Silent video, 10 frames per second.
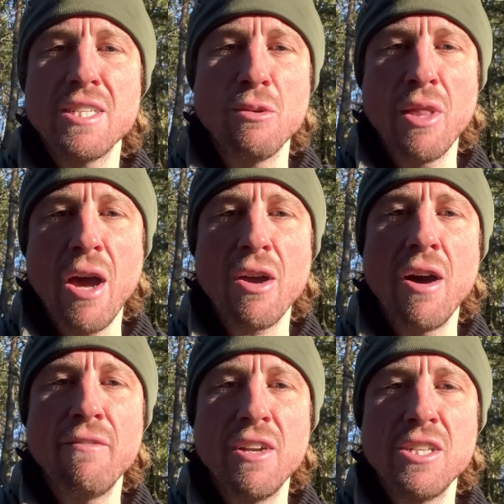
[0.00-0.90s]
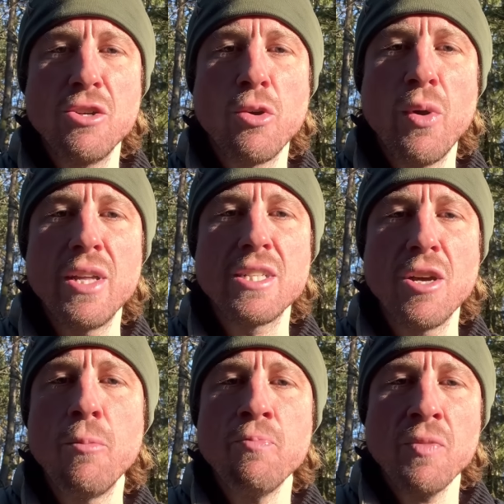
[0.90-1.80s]
And without confidence, you'll quit.
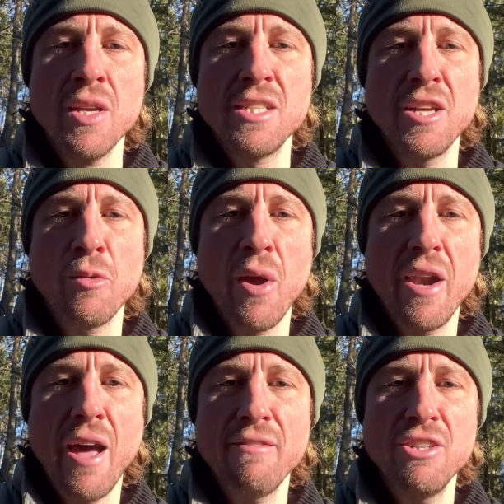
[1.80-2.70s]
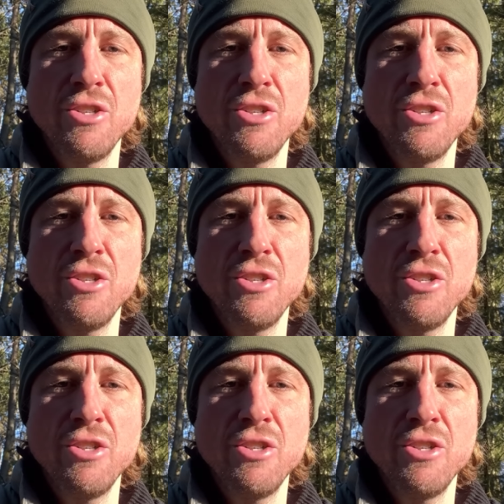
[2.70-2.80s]
So center weighted average,